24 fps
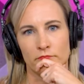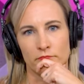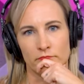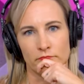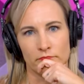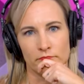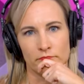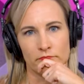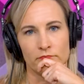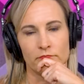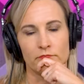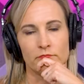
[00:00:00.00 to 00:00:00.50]

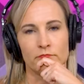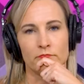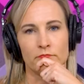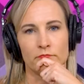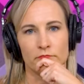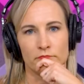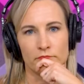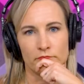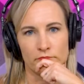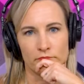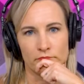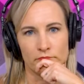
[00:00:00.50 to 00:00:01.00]

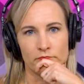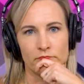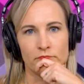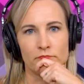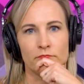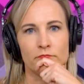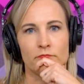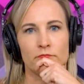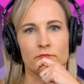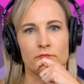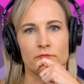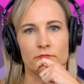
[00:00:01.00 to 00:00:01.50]

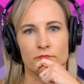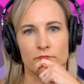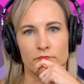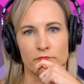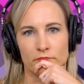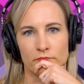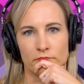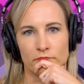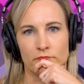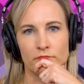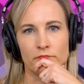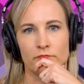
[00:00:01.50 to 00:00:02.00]

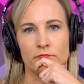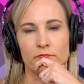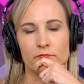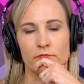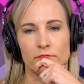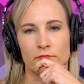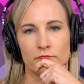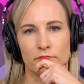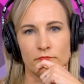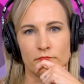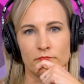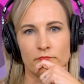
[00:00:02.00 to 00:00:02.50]

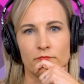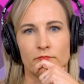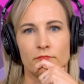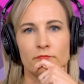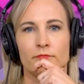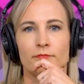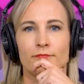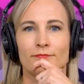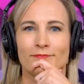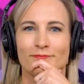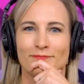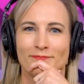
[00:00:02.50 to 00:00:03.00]

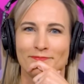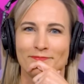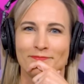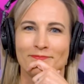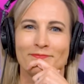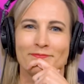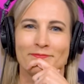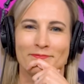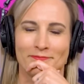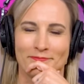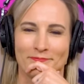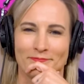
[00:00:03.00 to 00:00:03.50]

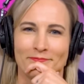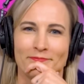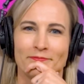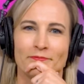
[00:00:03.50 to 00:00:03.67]
(not speaking)